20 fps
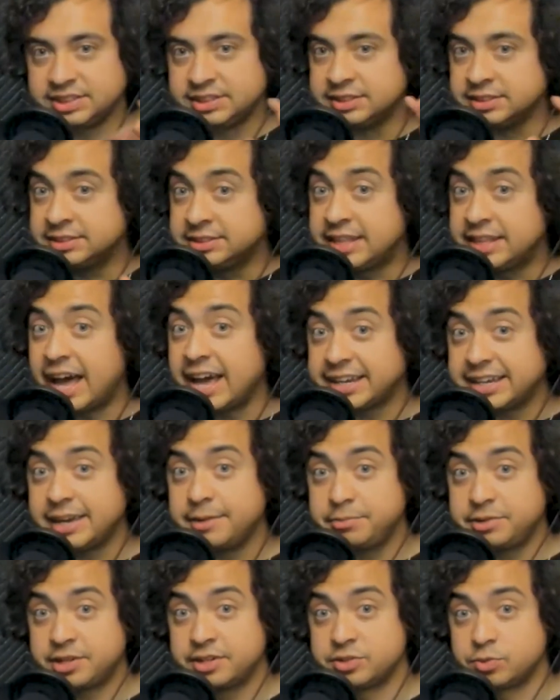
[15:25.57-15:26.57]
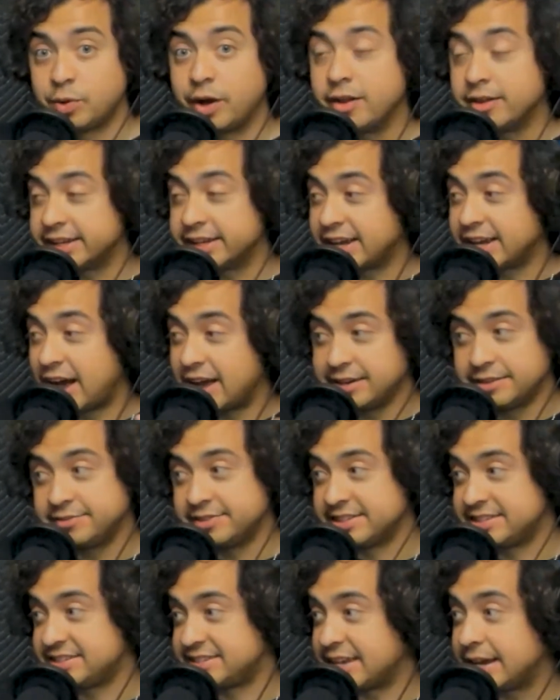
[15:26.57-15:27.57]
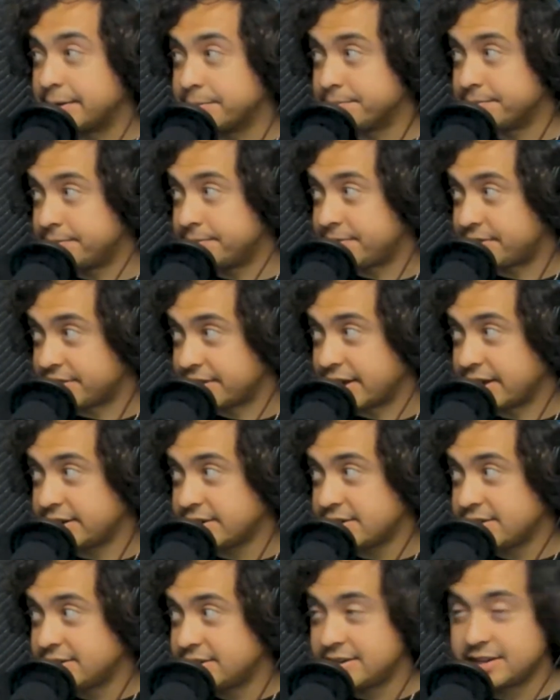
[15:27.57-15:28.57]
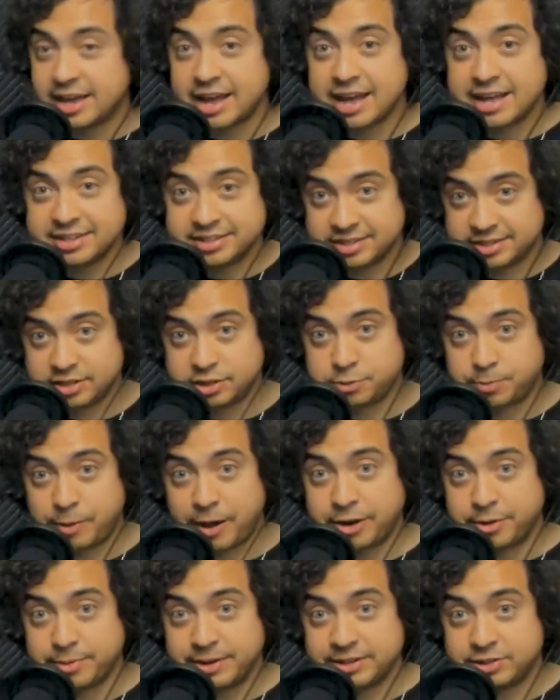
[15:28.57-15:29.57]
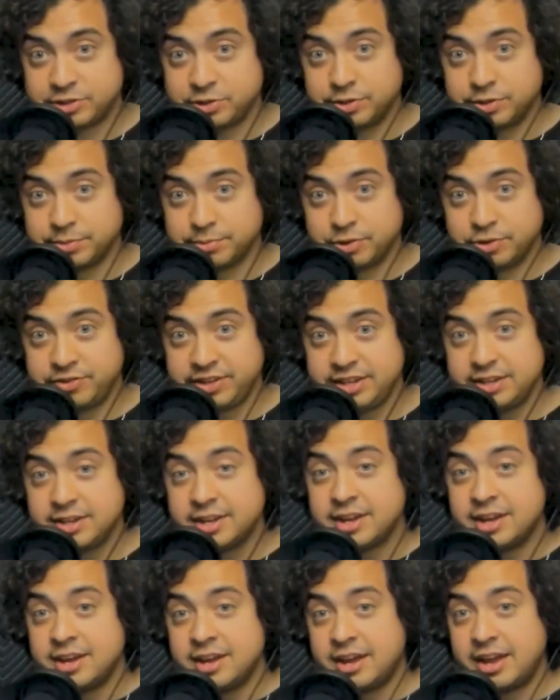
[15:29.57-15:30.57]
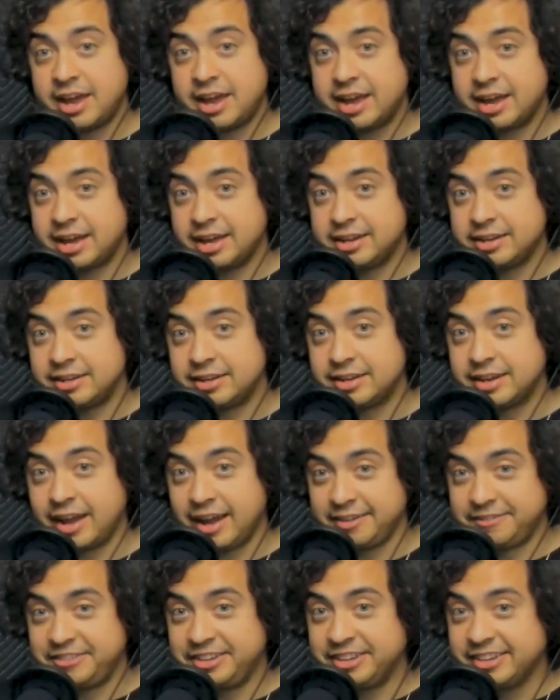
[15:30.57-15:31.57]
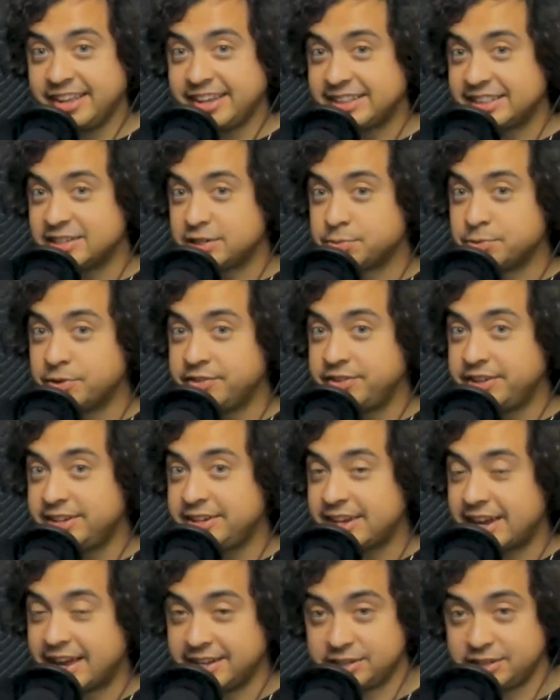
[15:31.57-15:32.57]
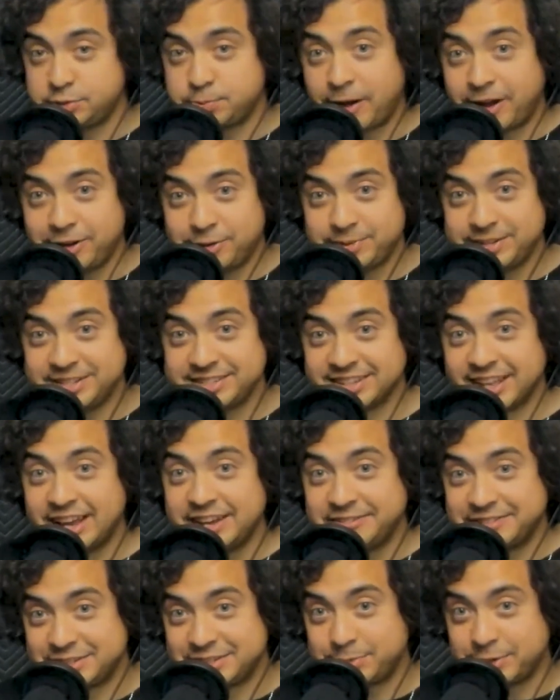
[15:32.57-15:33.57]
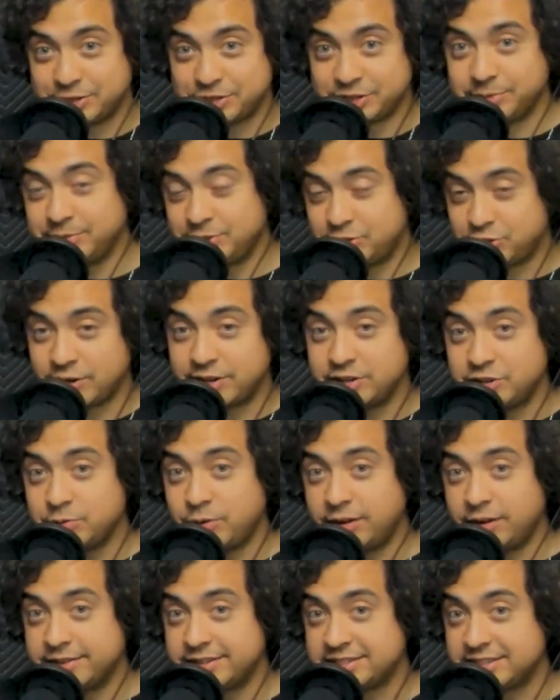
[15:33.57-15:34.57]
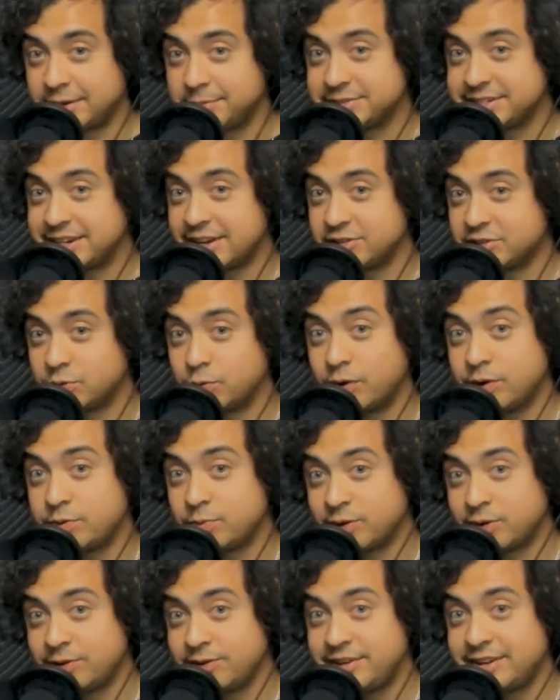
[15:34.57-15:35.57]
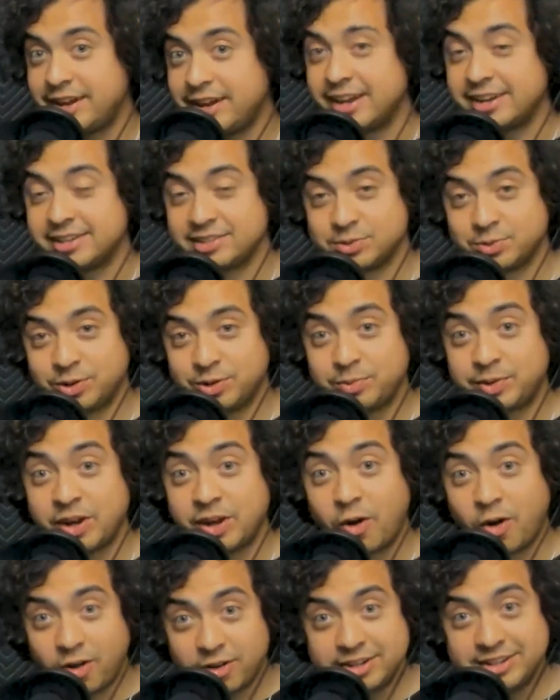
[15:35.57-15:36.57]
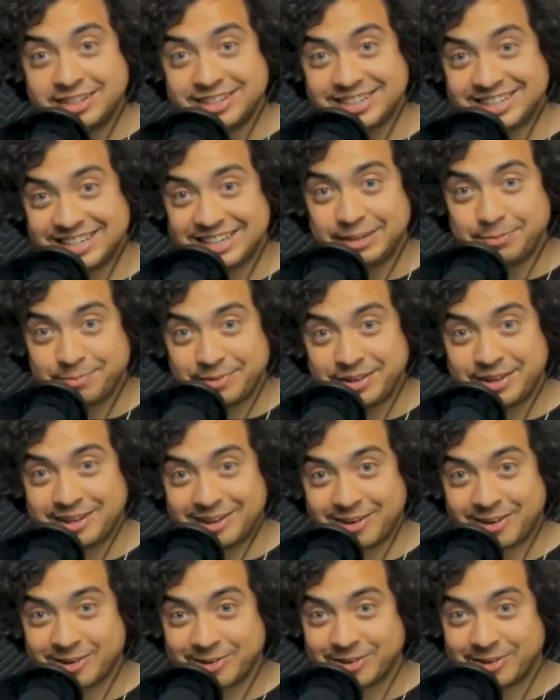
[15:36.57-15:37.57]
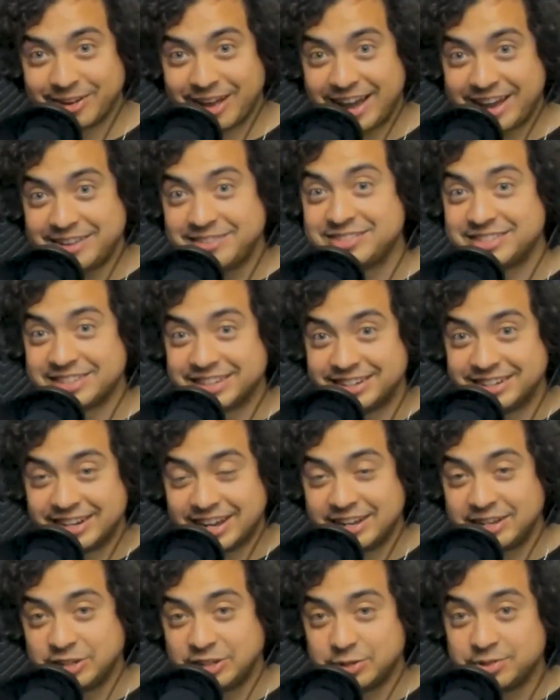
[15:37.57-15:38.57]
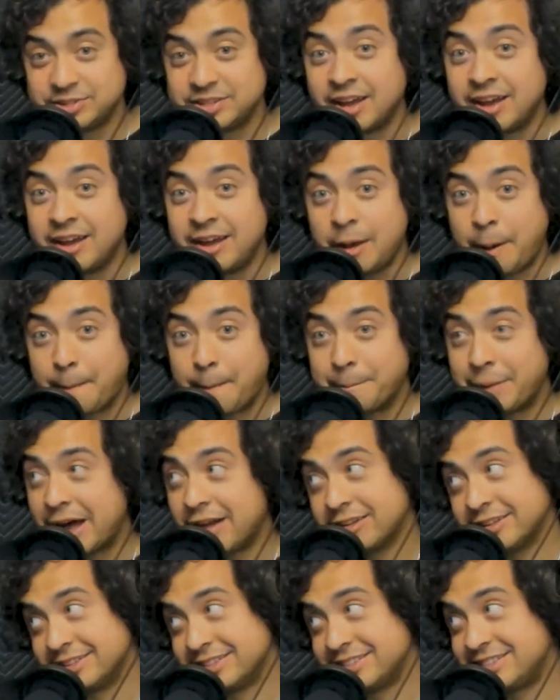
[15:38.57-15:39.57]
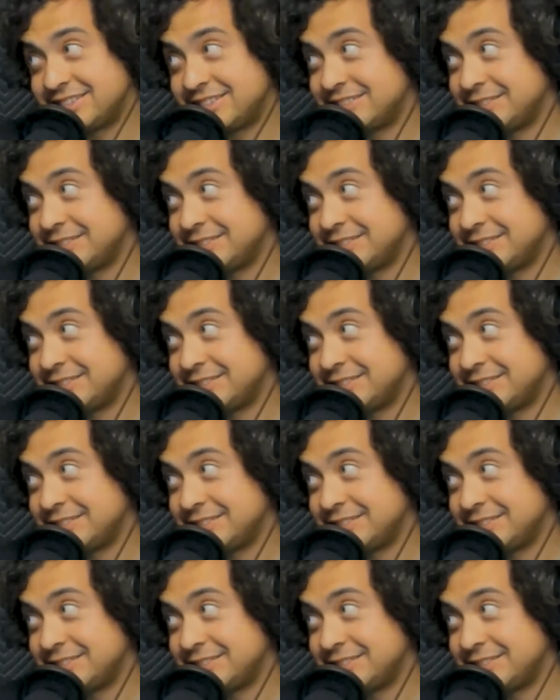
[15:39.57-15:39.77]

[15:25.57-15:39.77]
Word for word: That game does well at kind of the same thing as Spider Man 2, the movie. And I feel like this movie and Spider Man's life, especially when he's trying to do all this, comes down to one word. And it's a word we all need to keep in our own lives and, and use balance.